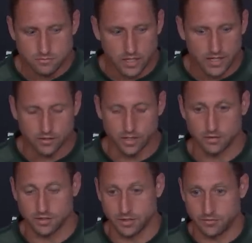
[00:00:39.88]
I have a lot of
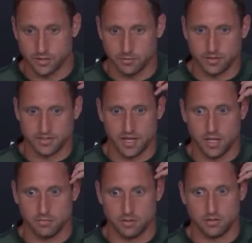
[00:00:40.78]
respect for him and his
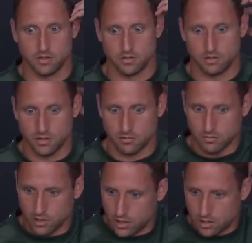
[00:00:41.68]
game and, and, and
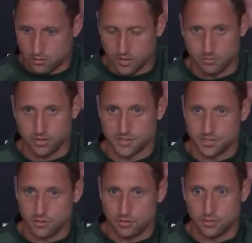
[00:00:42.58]
what he brings
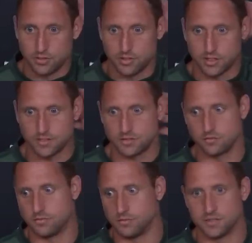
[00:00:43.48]
to the court. Uh, so
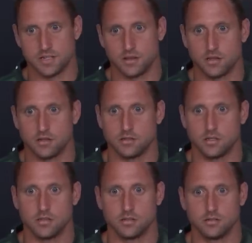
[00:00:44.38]
for him to say that,
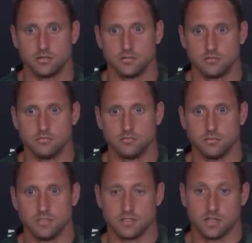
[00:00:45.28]
uh,
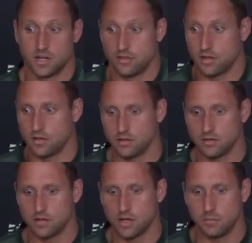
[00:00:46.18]
it means a lot. I thought,
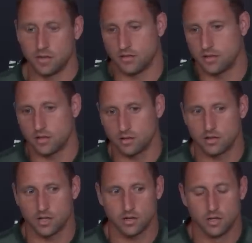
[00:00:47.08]
I mean, I thought
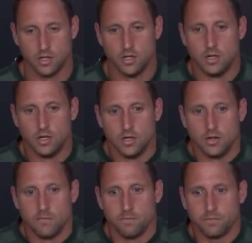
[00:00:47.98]
that
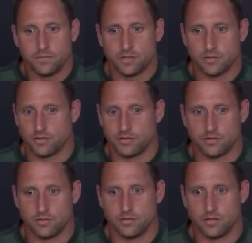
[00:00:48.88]
so
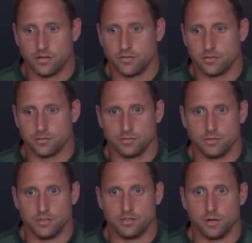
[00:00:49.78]
just the difference was
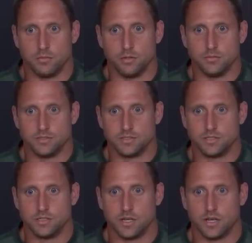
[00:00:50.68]
really small moments,
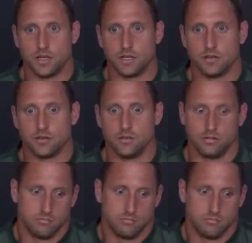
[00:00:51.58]
and